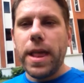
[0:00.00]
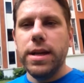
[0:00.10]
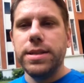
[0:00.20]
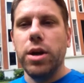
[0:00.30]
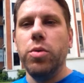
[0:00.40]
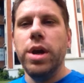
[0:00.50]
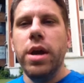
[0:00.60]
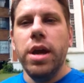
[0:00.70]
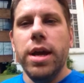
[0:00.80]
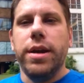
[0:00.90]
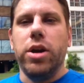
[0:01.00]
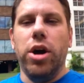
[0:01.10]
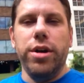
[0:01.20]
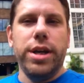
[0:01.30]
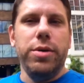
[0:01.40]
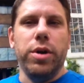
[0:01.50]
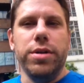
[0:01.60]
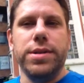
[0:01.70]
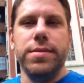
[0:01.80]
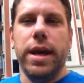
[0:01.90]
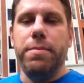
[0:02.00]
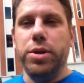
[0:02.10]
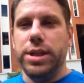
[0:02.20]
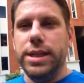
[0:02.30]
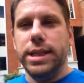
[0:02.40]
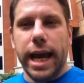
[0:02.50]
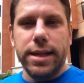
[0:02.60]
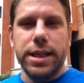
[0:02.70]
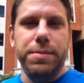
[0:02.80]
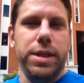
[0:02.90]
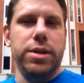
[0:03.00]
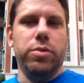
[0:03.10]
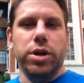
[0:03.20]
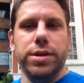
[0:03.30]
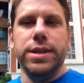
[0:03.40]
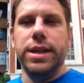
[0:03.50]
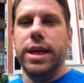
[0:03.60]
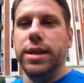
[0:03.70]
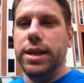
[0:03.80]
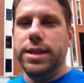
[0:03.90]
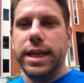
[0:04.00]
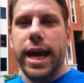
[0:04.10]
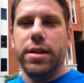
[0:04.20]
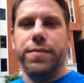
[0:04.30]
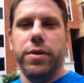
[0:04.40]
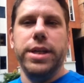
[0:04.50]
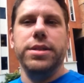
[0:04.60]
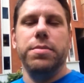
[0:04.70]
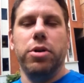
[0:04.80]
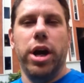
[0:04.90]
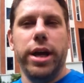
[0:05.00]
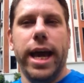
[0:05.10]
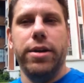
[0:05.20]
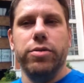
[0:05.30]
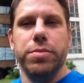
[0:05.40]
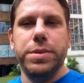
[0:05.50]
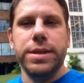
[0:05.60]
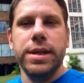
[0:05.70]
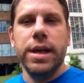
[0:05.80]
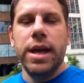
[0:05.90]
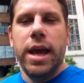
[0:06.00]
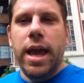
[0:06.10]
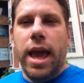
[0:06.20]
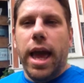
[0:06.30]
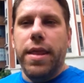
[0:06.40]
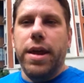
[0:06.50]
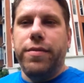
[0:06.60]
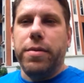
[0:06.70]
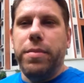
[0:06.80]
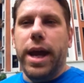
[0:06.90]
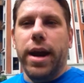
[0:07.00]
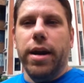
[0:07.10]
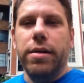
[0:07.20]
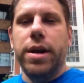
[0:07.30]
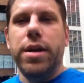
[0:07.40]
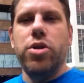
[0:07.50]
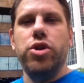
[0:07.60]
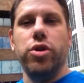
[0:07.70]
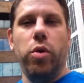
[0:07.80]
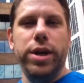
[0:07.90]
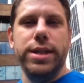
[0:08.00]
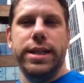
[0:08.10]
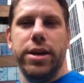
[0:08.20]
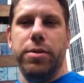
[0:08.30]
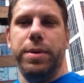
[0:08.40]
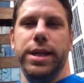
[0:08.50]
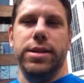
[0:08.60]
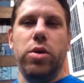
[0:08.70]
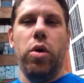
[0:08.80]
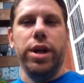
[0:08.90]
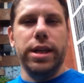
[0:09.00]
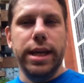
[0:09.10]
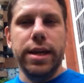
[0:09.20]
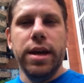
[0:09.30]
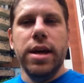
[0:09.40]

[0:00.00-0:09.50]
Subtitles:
So take all your keywords and put the exact same keywords in the exact, the phrase, and the broad ad groups. And then from there, you're going to set your bids accordingly.